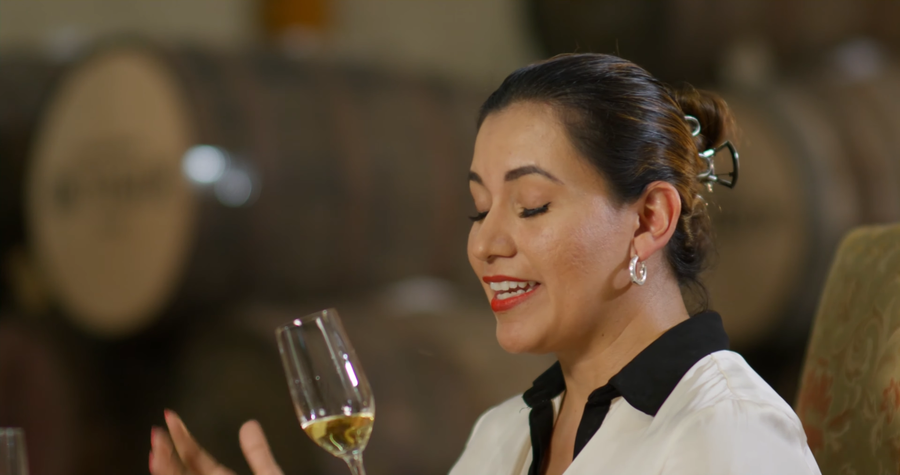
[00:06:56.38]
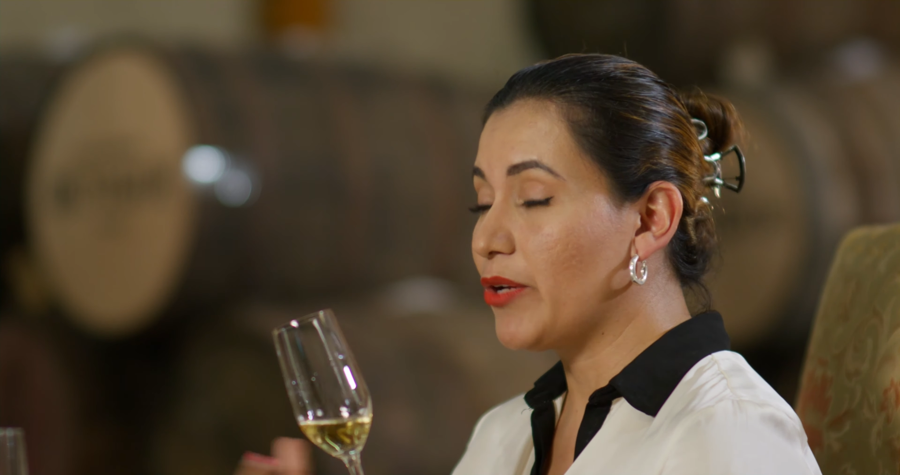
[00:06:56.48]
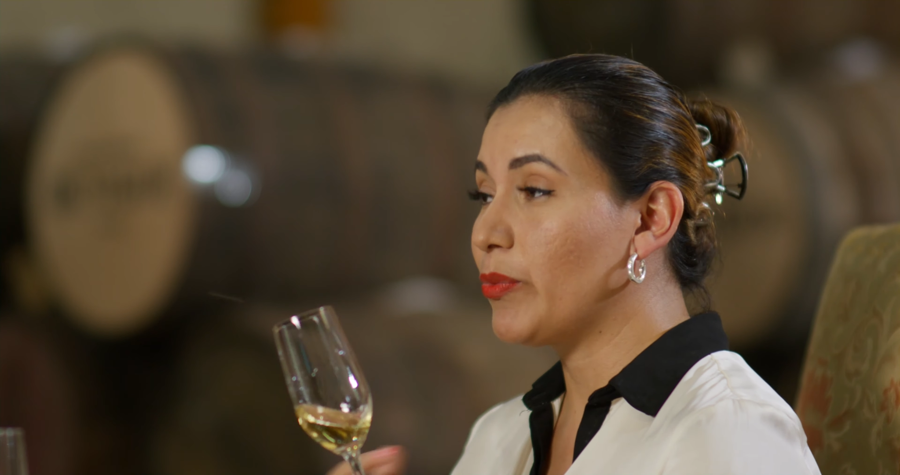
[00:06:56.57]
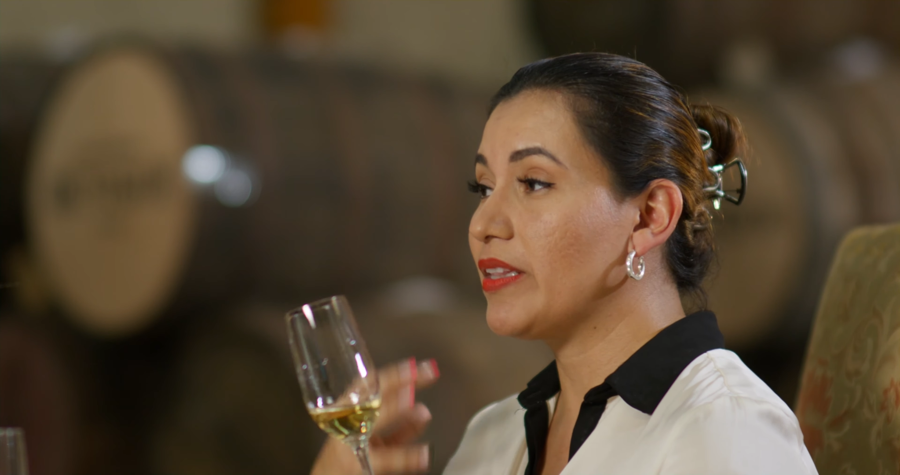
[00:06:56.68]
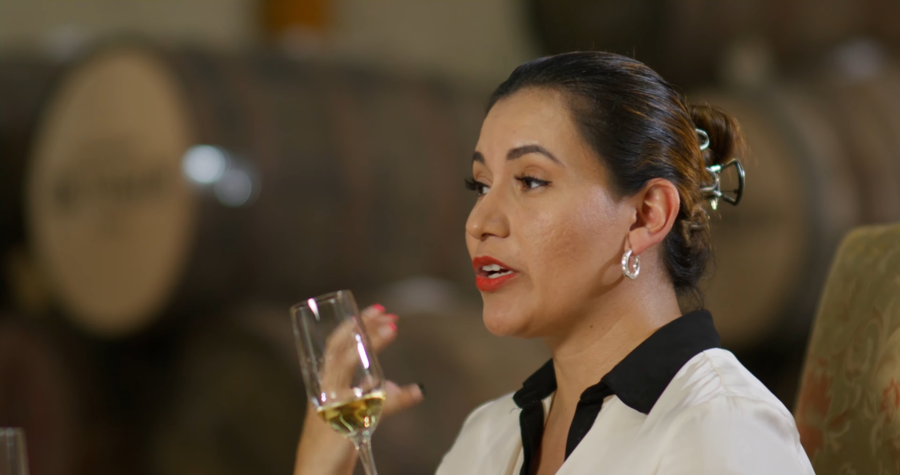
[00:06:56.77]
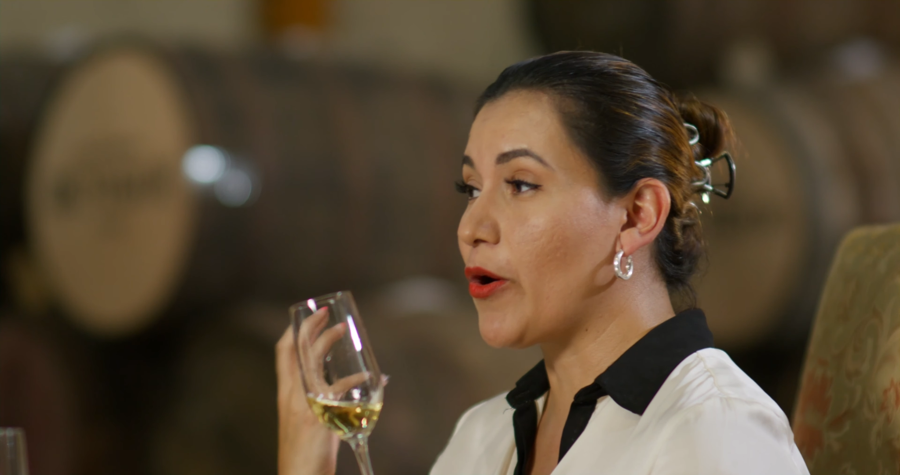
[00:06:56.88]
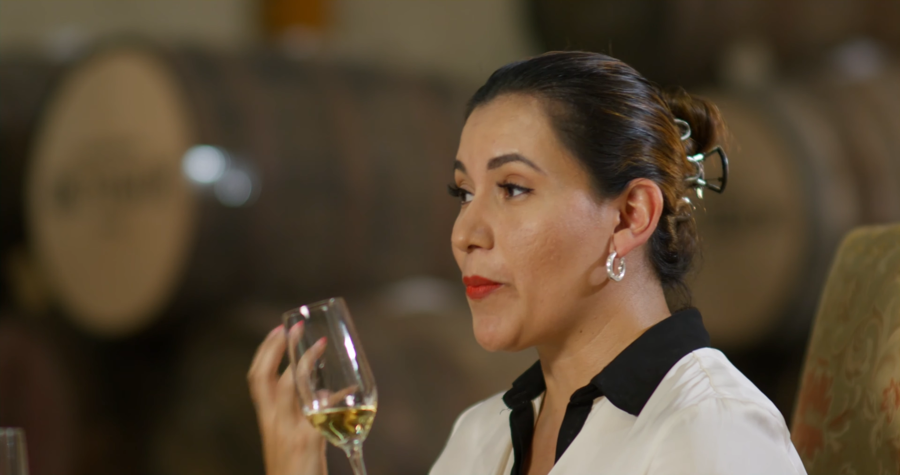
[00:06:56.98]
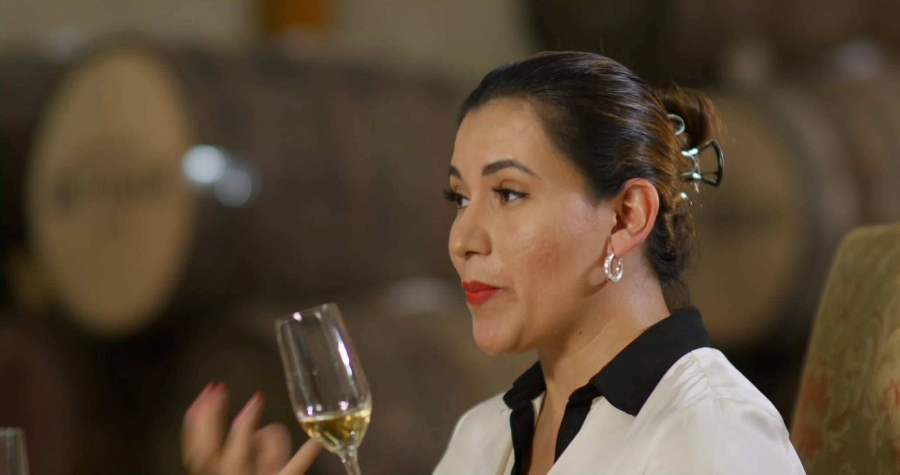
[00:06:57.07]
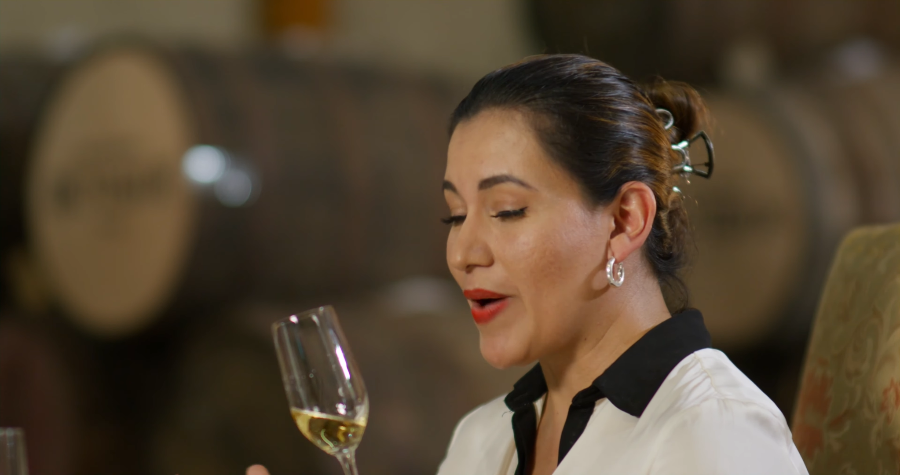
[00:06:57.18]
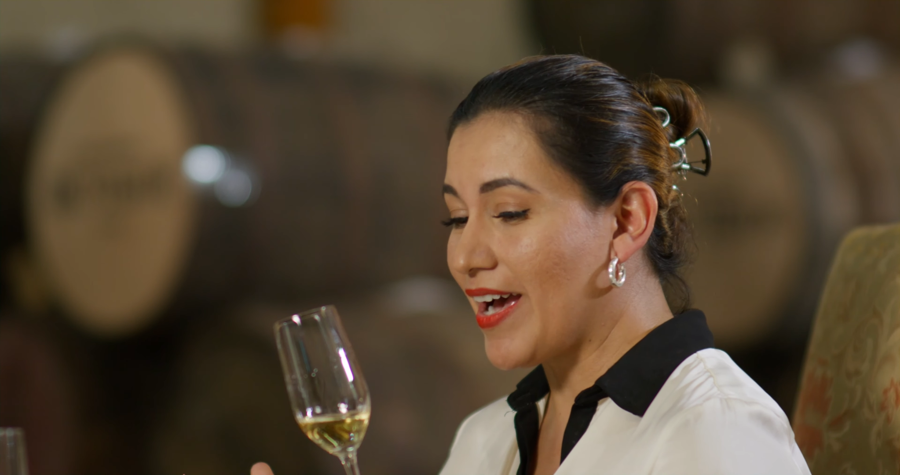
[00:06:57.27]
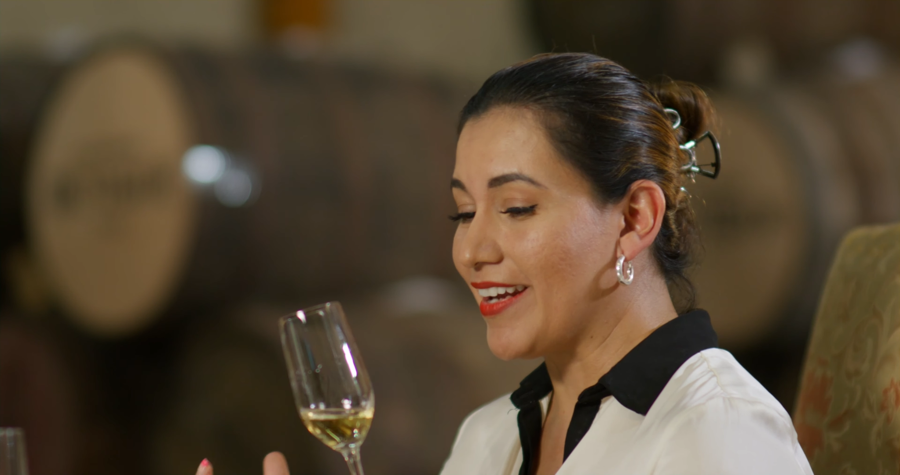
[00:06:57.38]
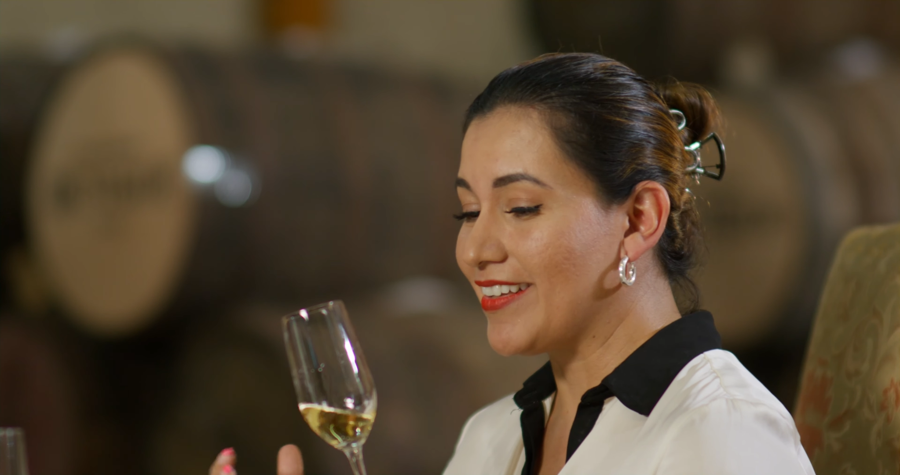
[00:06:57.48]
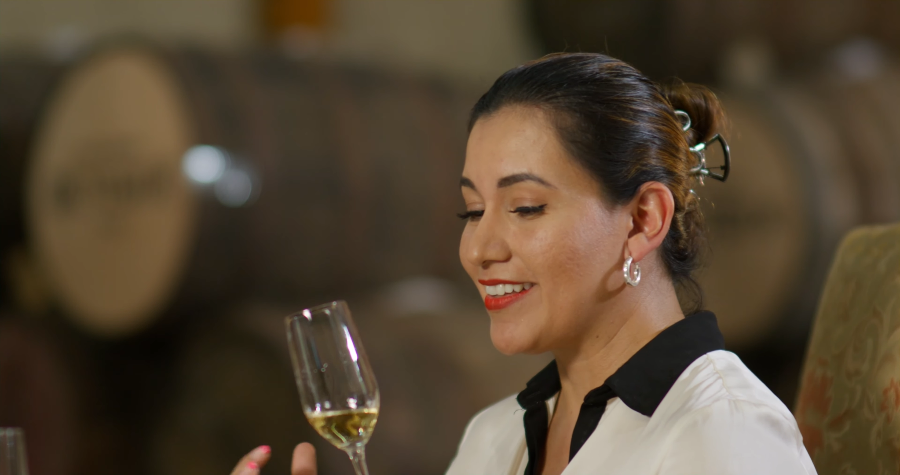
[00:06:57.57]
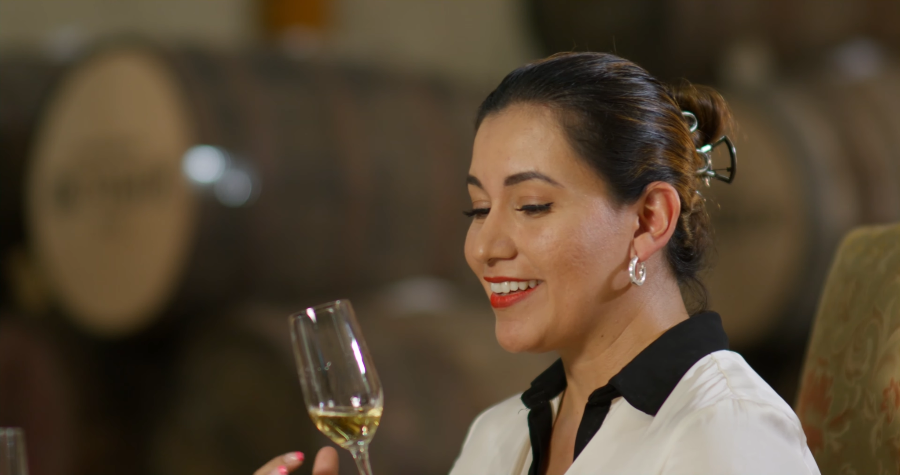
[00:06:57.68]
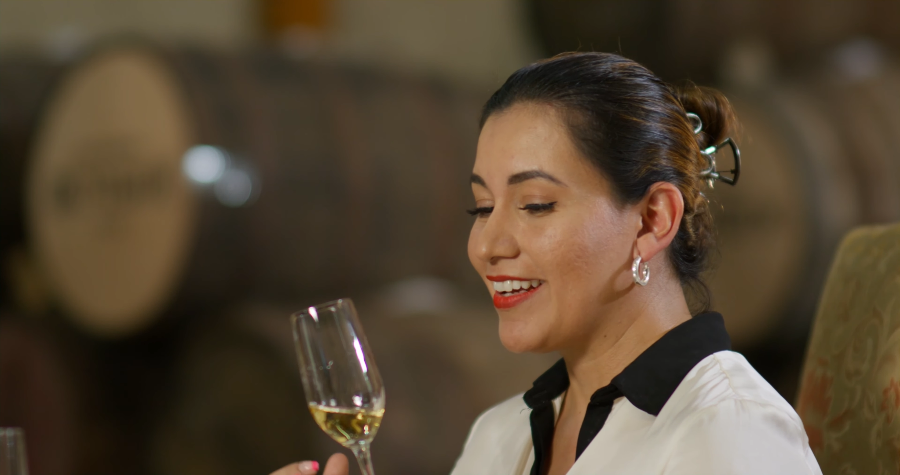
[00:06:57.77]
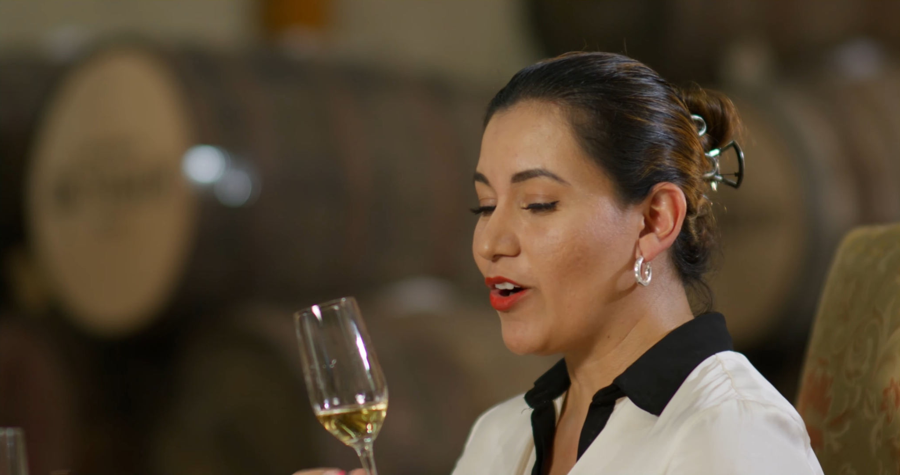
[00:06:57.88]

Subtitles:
and it will combine